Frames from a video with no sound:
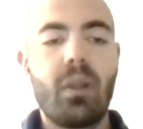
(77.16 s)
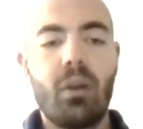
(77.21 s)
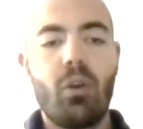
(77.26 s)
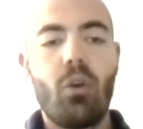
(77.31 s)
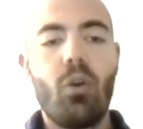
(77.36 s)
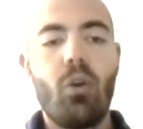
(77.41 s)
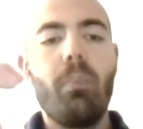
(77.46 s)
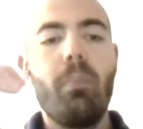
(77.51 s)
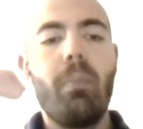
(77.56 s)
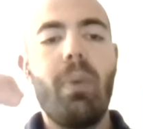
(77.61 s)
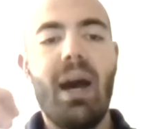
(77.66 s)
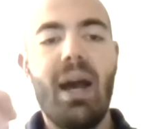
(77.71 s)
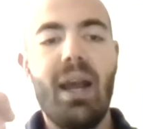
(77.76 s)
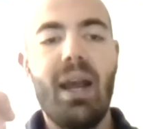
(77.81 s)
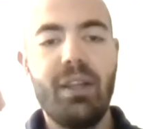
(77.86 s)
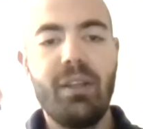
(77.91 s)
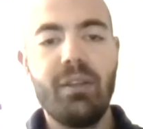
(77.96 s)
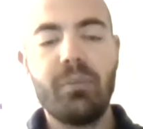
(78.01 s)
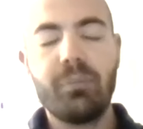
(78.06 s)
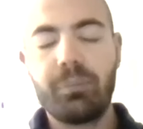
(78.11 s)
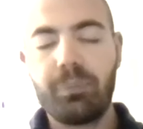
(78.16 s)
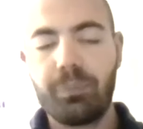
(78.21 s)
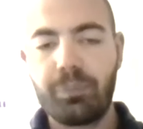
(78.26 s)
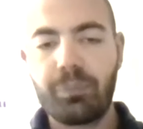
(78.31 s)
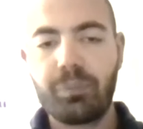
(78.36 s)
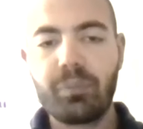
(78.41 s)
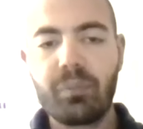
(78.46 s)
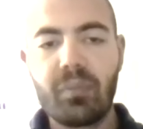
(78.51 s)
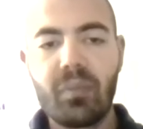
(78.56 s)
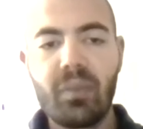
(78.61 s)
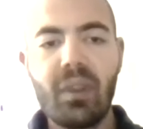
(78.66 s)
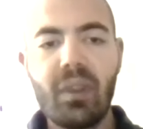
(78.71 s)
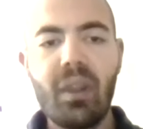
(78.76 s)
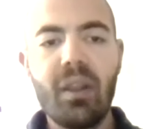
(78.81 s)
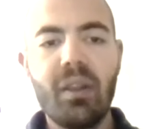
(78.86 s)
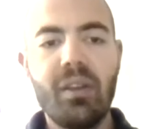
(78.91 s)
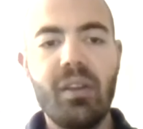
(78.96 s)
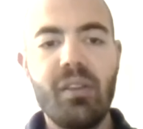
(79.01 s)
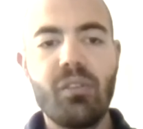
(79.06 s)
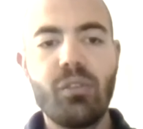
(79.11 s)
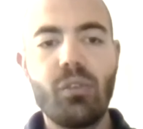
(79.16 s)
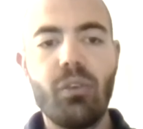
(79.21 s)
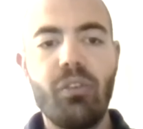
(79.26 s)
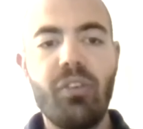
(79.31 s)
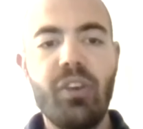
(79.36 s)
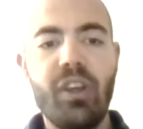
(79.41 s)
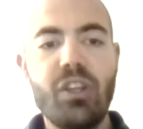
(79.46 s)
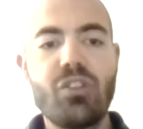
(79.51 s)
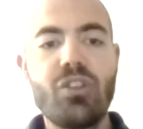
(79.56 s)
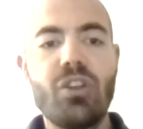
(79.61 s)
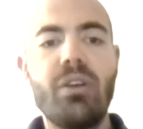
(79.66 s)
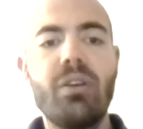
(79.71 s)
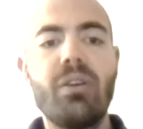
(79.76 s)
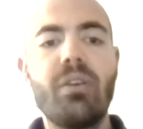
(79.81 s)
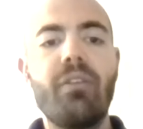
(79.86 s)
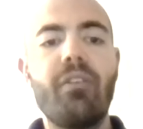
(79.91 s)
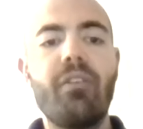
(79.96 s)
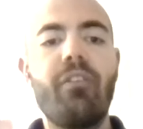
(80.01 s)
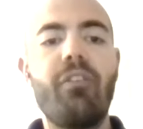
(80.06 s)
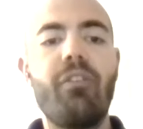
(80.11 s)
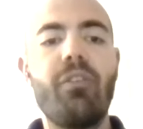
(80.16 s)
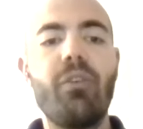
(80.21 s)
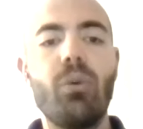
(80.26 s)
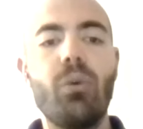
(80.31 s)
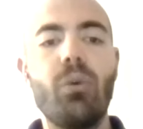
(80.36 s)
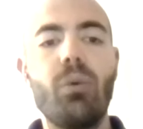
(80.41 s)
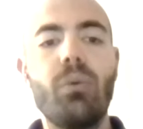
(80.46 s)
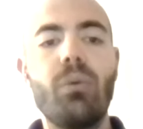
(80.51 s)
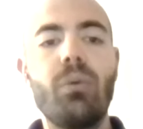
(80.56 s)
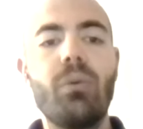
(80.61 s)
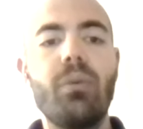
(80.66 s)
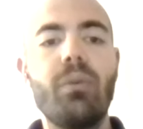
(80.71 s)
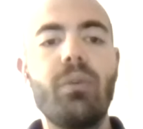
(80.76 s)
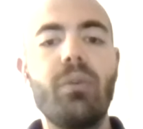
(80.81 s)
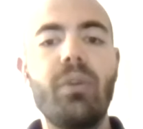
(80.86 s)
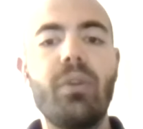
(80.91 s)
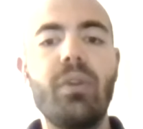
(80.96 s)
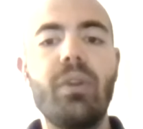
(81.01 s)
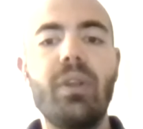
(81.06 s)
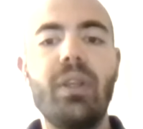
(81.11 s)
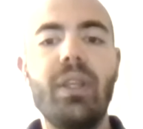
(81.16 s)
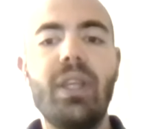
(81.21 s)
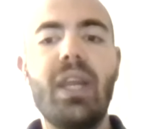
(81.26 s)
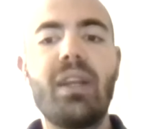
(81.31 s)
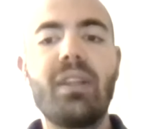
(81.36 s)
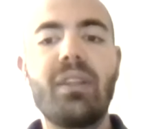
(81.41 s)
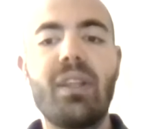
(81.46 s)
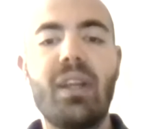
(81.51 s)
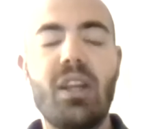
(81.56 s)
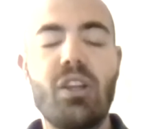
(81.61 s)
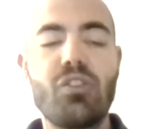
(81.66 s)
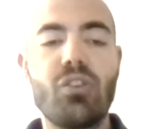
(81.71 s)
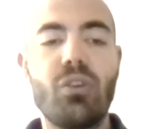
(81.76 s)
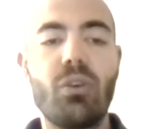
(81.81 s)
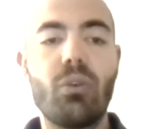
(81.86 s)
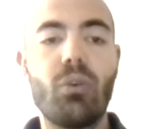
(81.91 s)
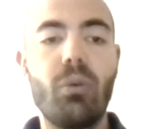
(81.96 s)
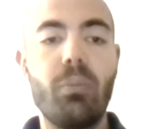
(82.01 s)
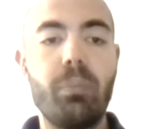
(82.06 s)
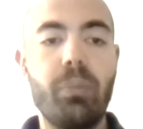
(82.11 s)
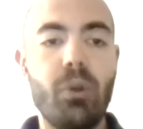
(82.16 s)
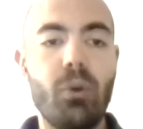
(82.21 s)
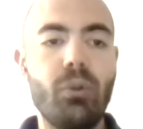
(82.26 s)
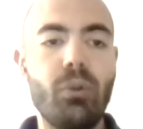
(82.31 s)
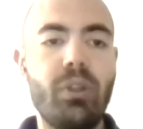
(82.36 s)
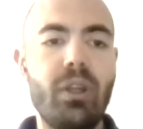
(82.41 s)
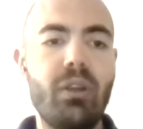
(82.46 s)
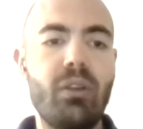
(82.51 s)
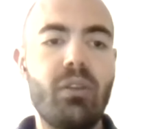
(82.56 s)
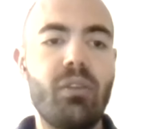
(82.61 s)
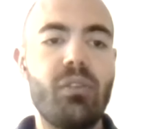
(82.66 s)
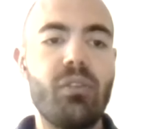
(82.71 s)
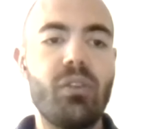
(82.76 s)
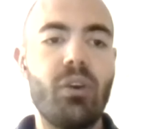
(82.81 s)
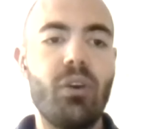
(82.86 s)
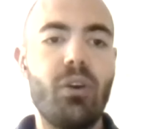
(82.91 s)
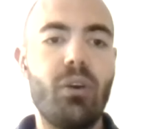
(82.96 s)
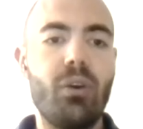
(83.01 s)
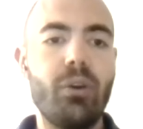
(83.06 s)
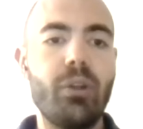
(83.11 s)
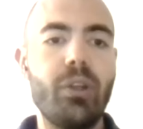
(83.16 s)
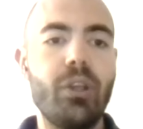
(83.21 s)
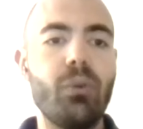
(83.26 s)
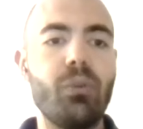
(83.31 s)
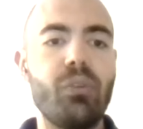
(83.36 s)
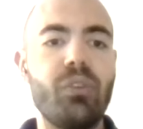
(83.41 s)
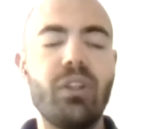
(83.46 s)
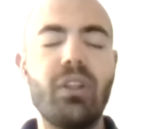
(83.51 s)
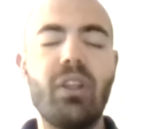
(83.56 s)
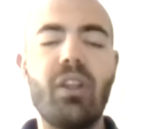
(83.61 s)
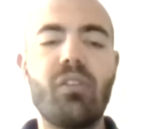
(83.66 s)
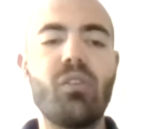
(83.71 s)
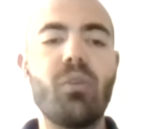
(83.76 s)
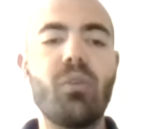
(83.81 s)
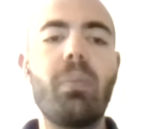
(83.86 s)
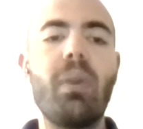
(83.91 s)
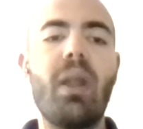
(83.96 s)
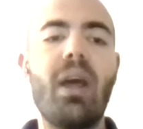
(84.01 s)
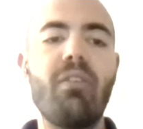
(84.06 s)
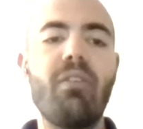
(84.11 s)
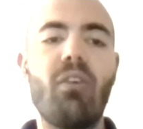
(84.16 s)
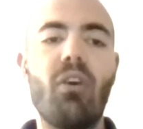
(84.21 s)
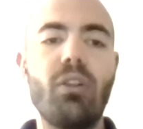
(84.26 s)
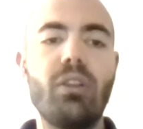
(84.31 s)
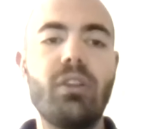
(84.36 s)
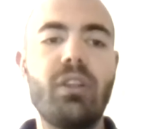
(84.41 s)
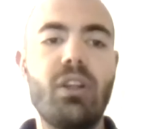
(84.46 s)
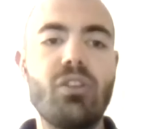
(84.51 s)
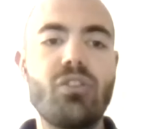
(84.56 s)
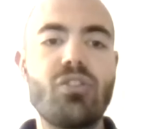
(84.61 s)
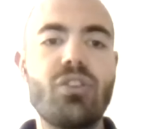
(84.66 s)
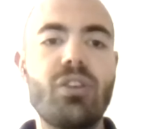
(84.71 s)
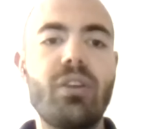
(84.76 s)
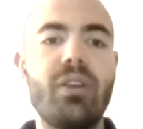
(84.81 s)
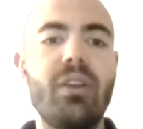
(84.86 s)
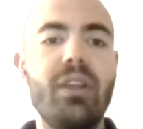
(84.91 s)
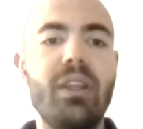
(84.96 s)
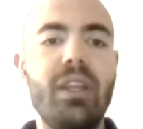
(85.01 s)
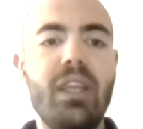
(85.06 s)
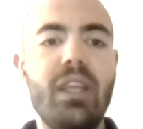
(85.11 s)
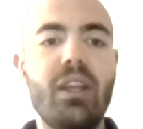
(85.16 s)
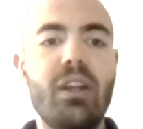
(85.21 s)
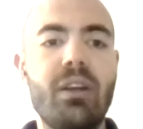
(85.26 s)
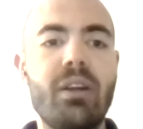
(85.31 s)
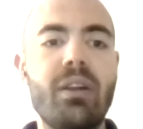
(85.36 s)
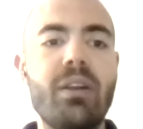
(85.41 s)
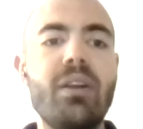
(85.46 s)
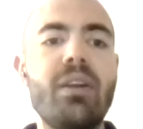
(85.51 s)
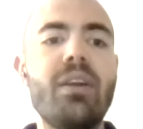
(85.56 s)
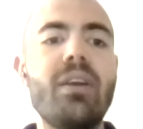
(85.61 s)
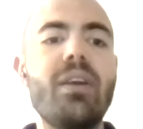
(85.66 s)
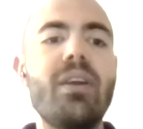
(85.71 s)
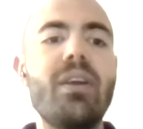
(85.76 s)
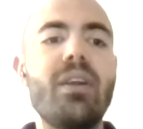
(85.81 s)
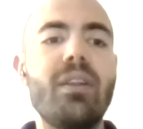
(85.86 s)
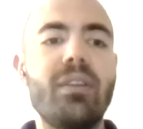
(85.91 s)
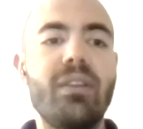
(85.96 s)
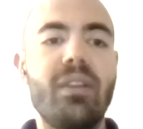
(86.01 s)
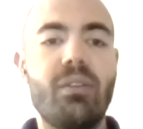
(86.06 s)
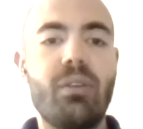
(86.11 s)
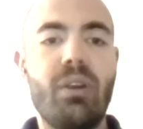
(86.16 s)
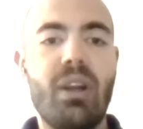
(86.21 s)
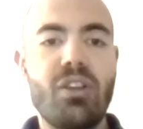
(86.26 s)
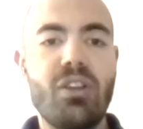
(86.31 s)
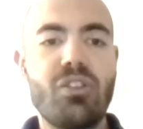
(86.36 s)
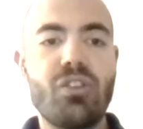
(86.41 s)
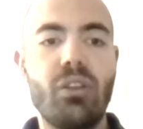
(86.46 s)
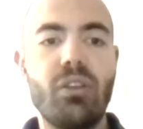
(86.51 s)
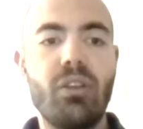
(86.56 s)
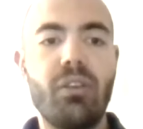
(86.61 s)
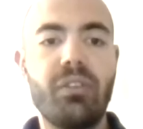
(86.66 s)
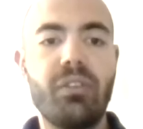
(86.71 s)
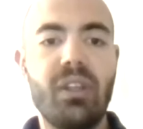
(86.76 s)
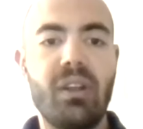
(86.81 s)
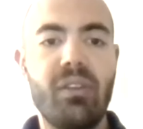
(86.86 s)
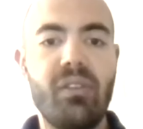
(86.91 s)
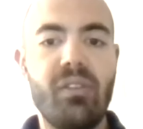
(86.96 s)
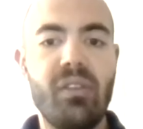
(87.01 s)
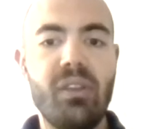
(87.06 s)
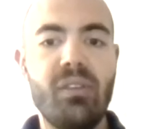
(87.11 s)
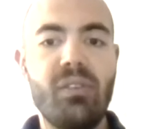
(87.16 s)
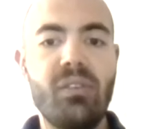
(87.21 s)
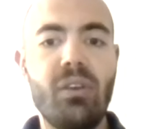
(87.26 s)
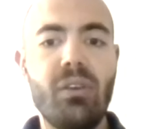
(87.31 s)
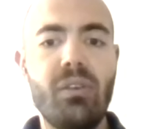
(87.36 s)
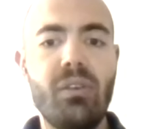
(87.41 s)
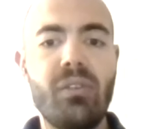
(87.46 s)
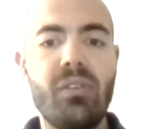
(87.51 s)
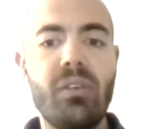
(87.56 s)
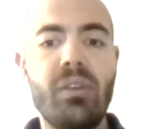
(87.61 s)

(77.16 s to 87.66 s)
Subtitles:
combine these two features through near threshold computing, so using the supply voltage near the threshold of transistors,